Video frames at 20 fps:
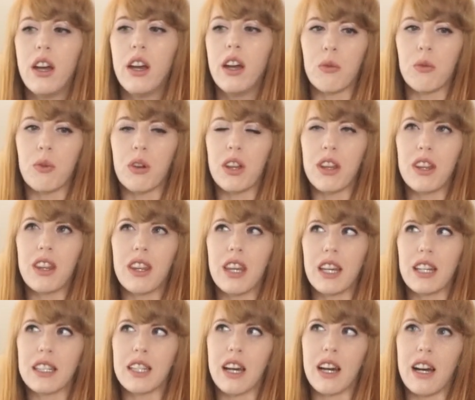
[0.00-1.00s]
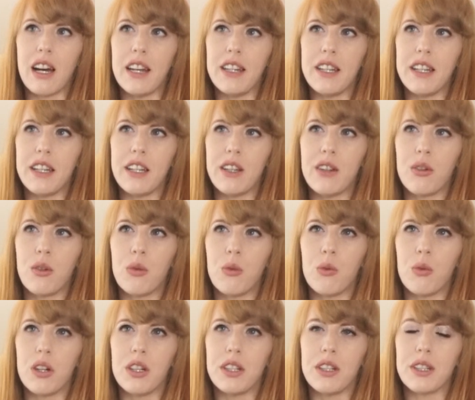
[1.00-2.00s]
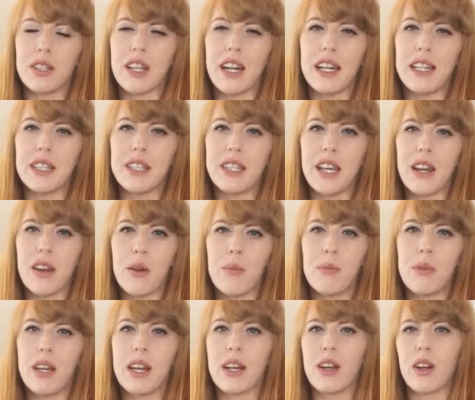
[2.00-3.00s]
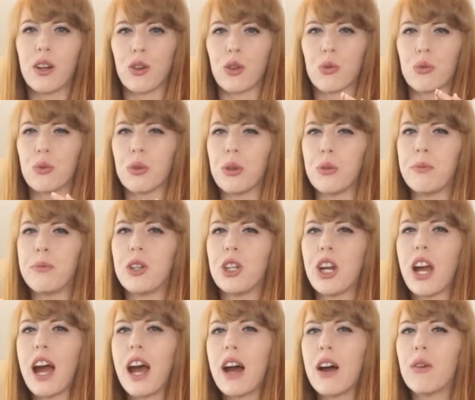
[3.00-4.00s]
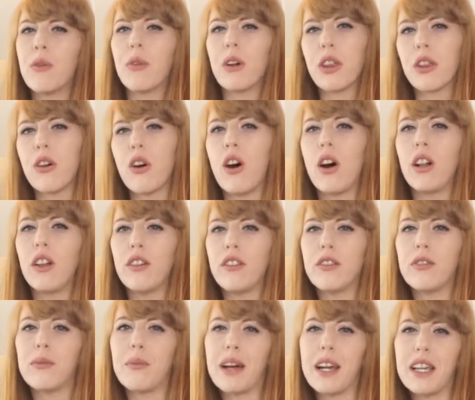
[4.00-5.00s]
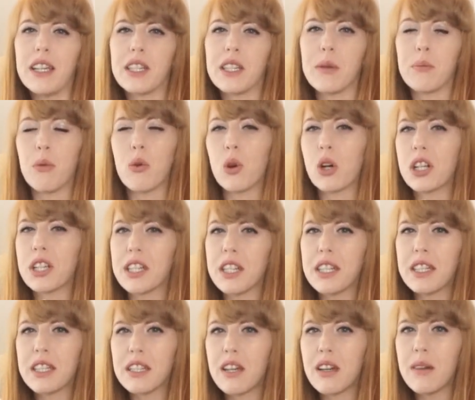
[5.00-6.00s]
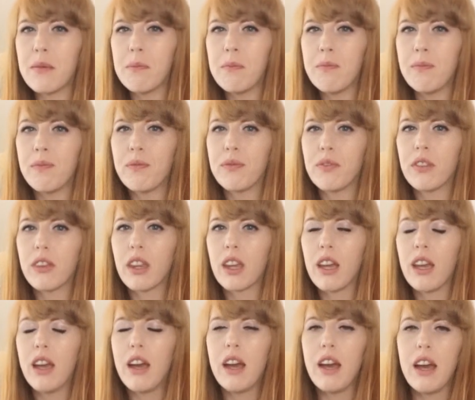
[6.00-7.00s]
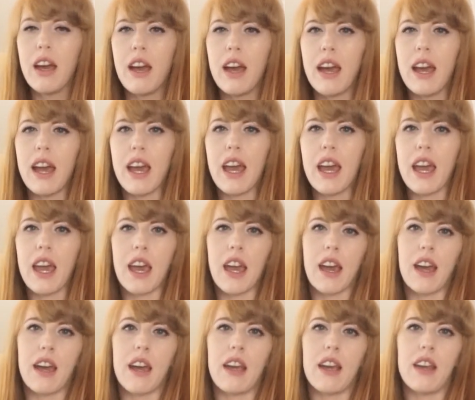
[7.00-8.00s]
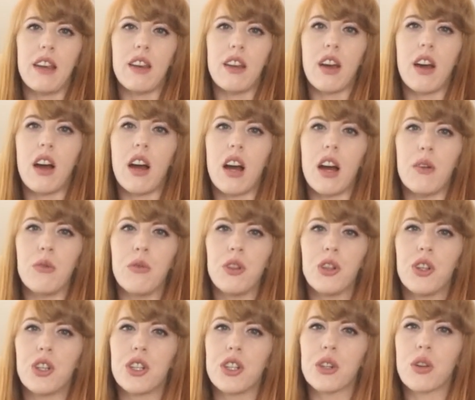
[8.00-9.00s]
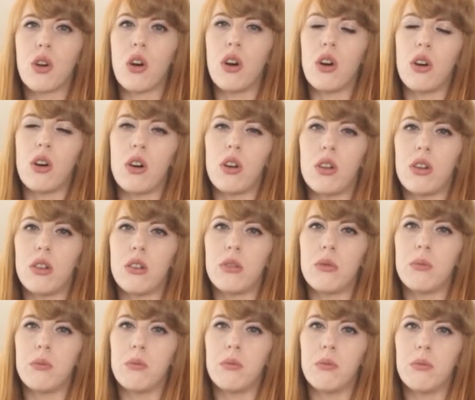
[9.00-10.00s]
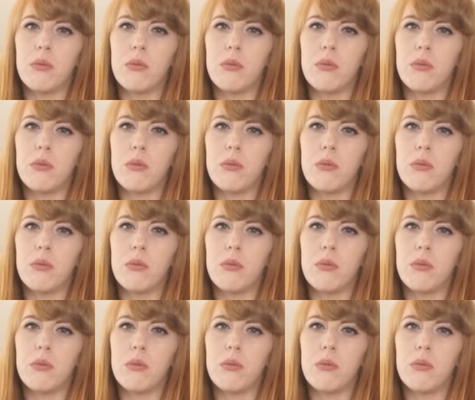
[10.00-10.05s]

One of the things that I did was I set up like a group chat with all of my support system, and I would just call